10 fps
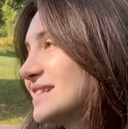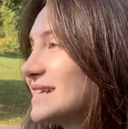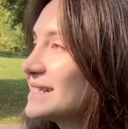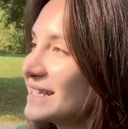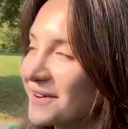
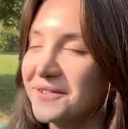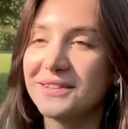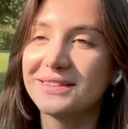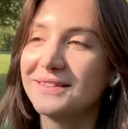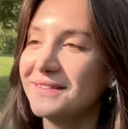and
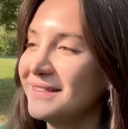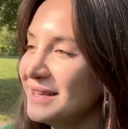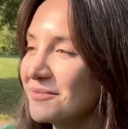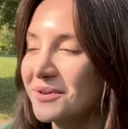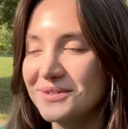definitely
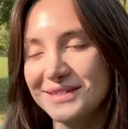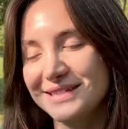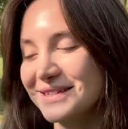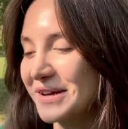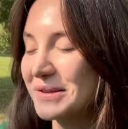the most
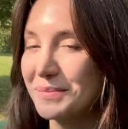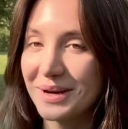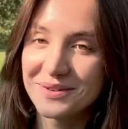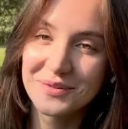annoying part